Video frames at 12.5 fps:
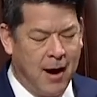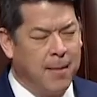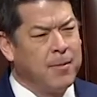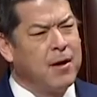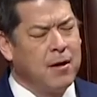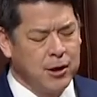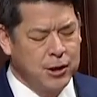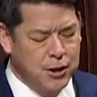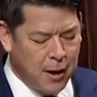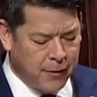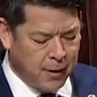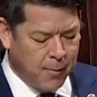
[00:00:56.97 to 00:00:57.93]
I mean, there is
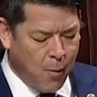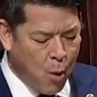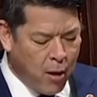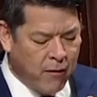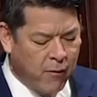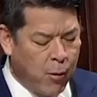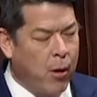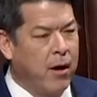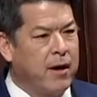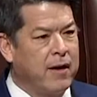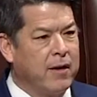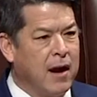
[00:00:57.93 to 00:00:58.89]
nothing more
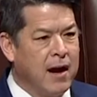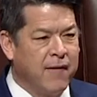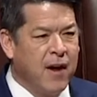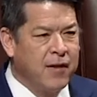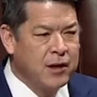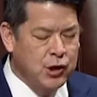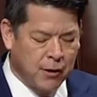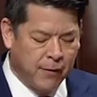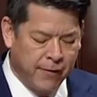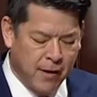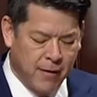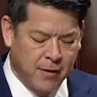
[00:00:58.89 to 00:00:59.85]
rewarding in life than
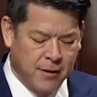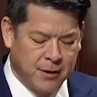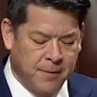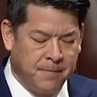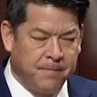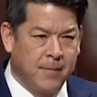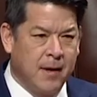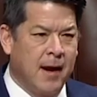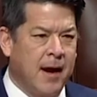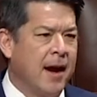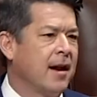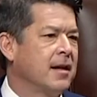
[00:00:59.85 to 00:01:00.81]
serving others.
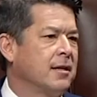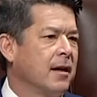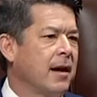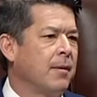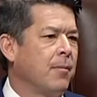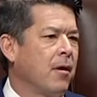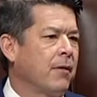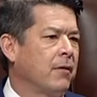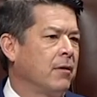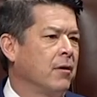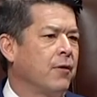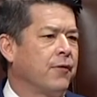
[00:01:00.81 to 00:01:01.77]
And as the late
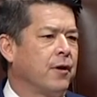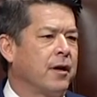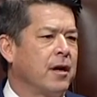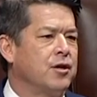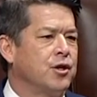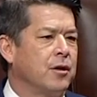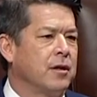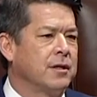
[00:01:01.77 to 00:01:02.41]
Martin Luther King Jr.